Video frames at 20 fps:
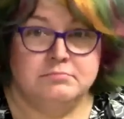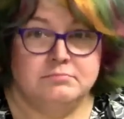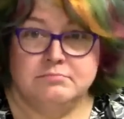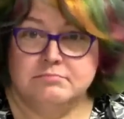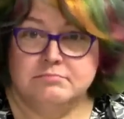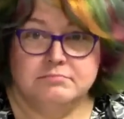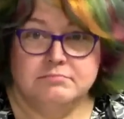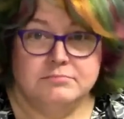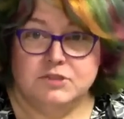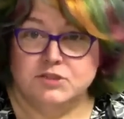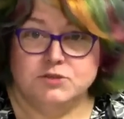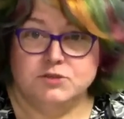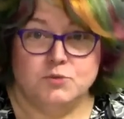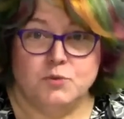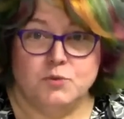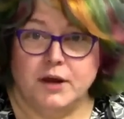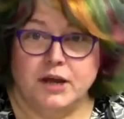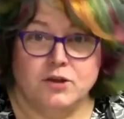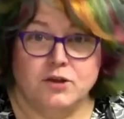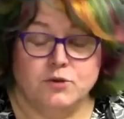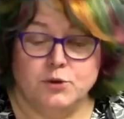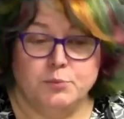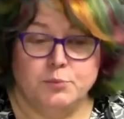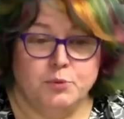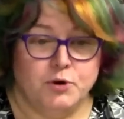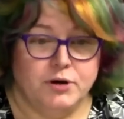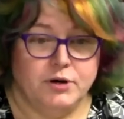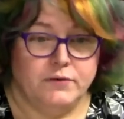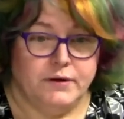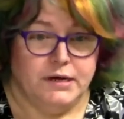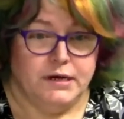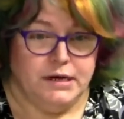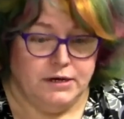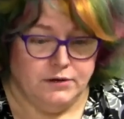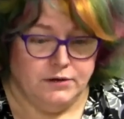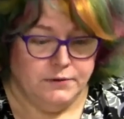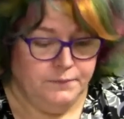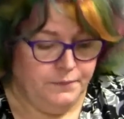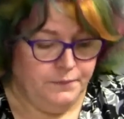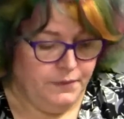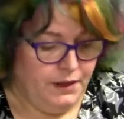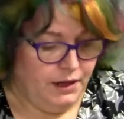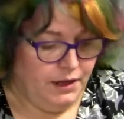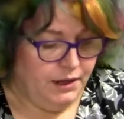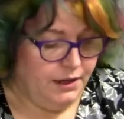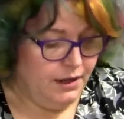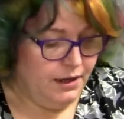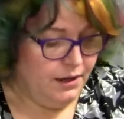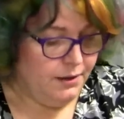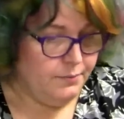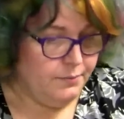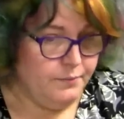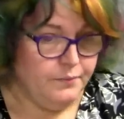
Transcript: just a regular embroidery needle. Um,